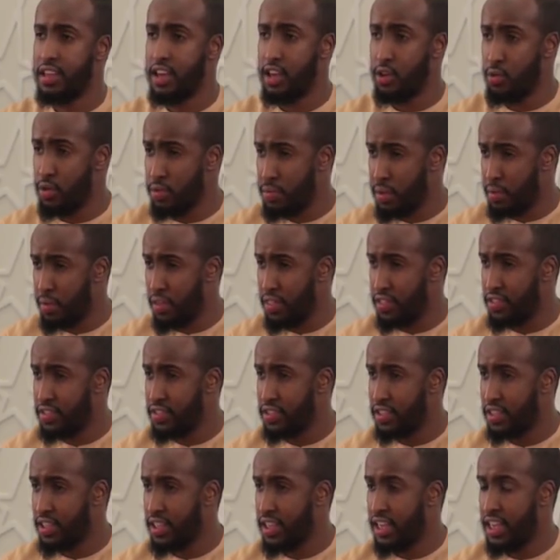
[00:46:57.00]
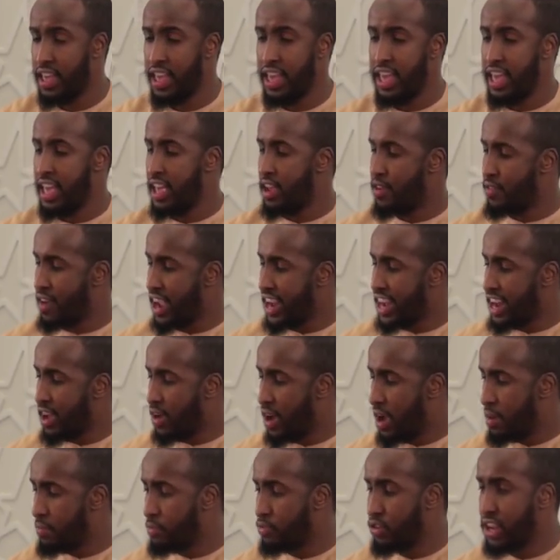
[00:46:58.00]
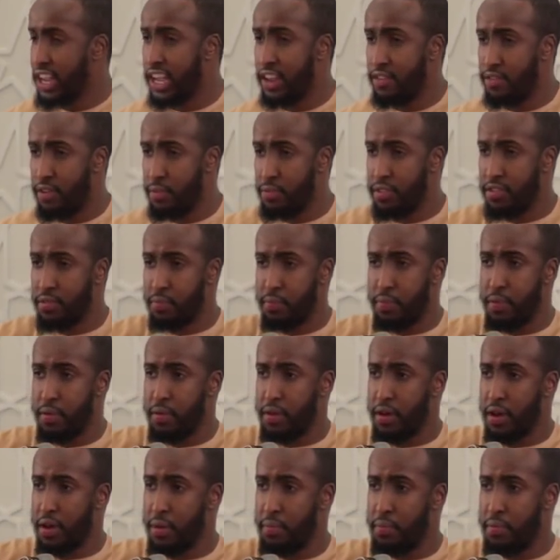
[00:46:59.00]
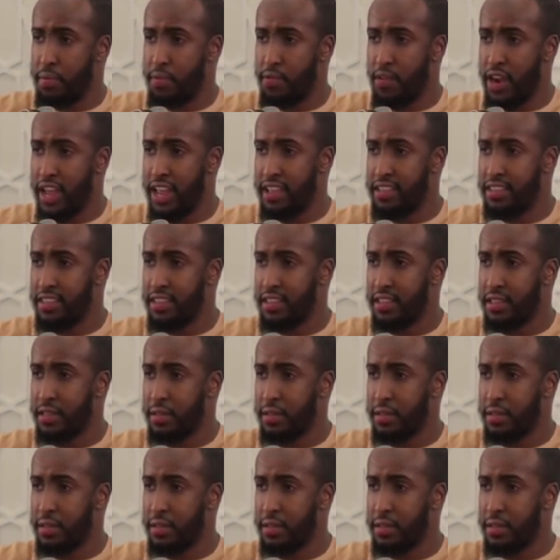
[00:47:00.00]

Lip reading: Are you with me, brothers? Right now I'm drinking from this cup, right?